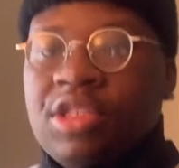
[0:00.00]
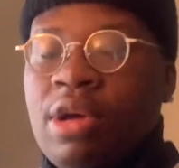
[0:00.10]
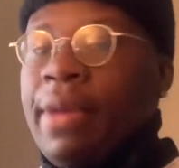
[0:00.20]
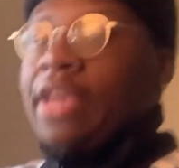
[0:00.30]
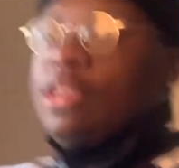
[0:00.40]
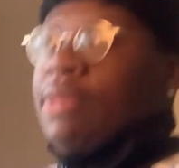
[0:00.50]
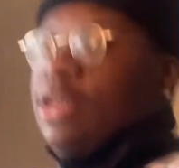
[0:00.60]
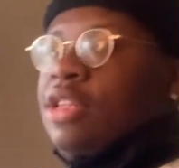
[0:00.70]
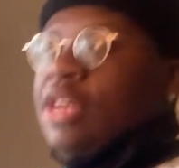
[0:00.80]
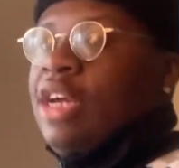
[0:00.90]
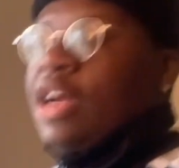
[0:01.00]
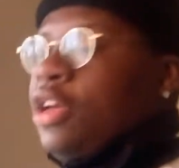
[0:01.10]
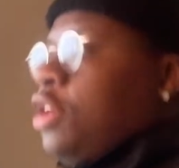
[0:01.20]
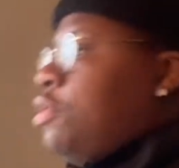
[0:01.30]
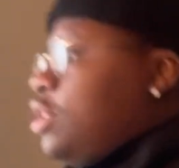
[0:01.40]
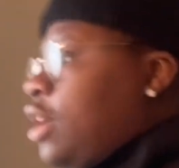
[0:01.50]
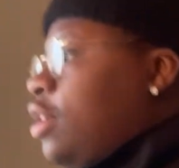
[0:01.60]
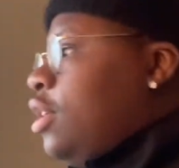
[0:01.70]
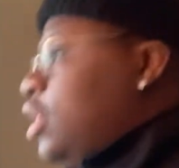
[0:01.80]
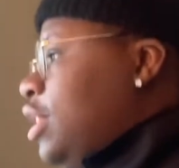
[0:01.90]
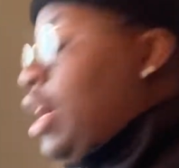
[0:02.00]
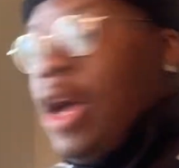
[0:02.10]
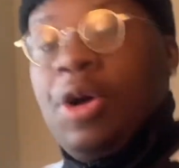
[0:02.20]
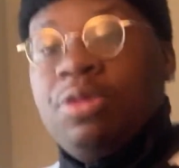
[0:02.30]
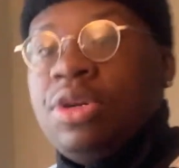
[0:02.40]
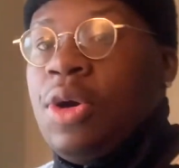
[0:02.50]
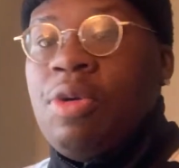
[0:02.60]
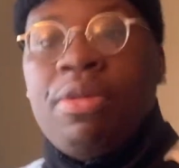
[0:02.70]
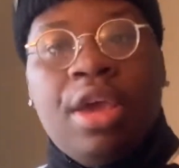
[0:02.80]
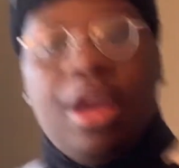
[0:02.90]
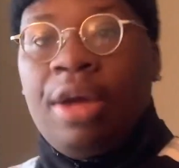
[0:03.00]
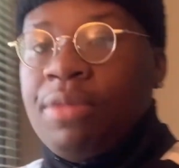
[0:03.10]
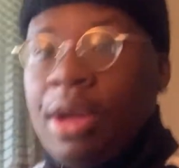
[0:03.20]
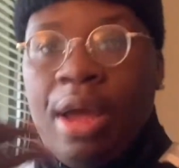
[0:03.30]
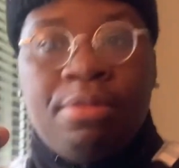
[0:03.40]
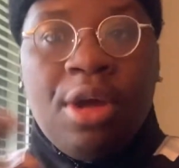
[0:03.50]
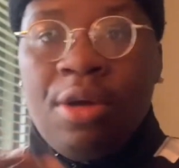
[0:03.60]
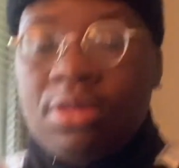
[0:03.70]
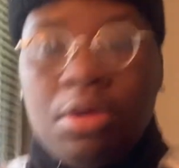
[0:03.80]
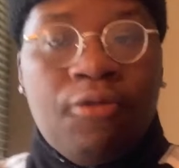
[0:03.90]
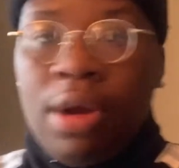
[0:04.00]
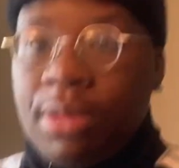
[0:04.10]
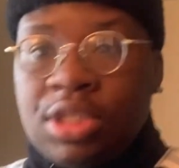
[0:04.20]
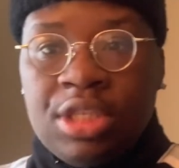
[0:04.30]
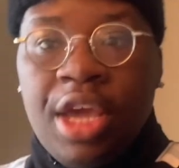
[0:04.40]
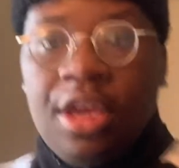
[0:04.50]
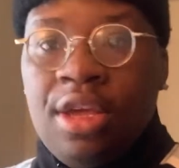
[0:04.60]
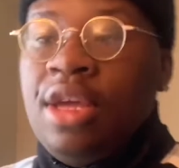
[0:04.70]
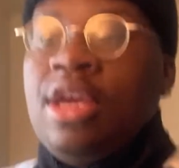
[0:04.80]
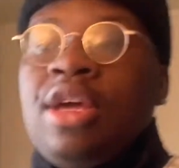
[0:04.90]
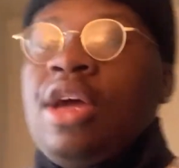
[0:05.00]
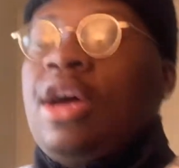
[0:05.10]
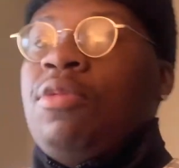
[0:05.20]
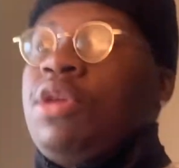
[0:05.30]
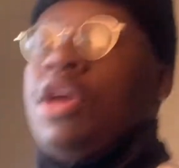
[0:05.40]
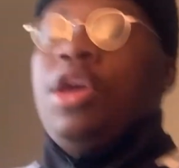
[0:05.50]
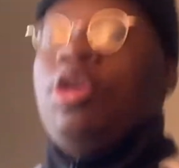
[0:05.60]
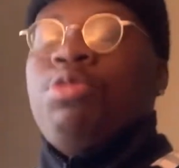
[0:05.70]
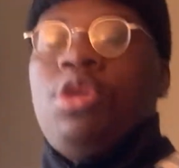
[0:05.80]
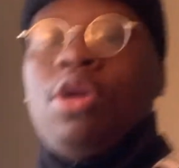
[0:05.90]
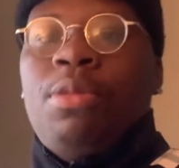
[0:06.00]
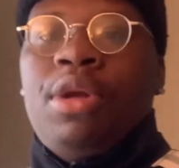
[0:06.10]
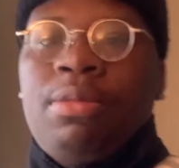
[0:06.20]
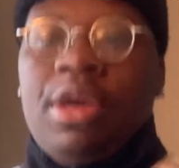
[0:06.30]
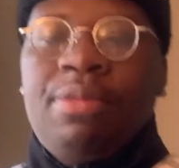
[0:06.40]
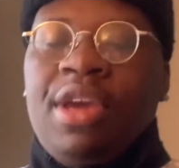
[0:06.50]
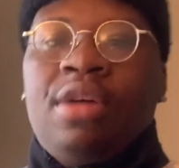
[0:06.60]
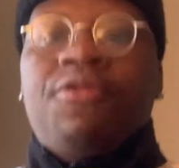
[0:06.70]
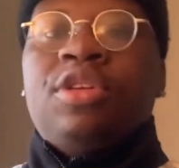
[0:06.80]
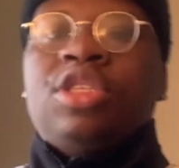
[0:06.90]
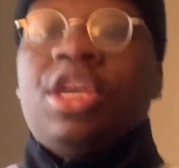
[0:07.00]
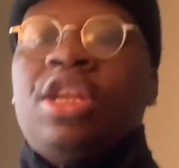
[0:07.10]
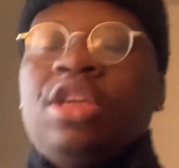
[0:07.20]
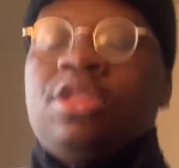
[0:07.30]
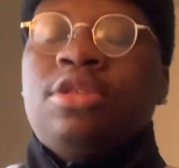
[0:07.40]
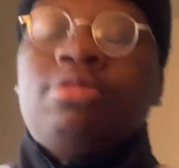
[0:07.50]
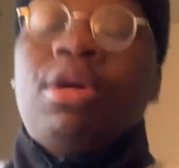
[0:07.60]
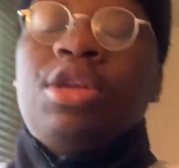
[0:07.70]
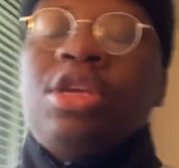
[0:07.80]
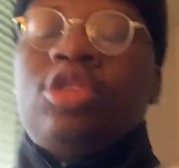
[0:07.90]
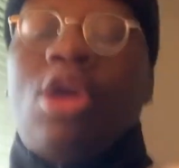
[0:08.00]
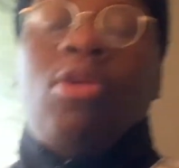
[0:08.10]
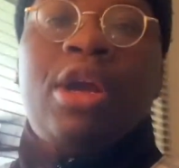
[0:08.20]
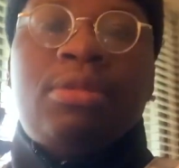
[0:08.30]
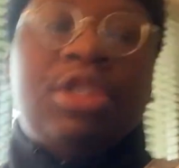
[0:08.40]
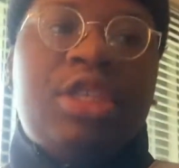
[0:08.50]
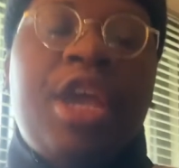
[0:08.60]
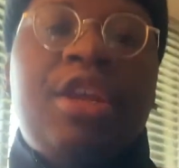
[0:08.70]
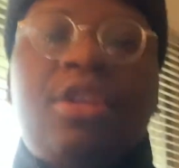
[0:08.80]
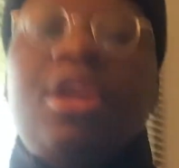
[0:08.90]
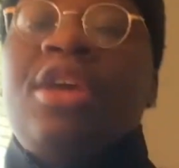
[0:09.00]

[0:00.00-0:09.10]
So I'm asking my other guy and he was like, I don't know, man. I'm not, I'm, I don't know if I'm going to stay. I want to help y'all, but I'm like, man, I'm finna stay to get this money, so I wound up staying.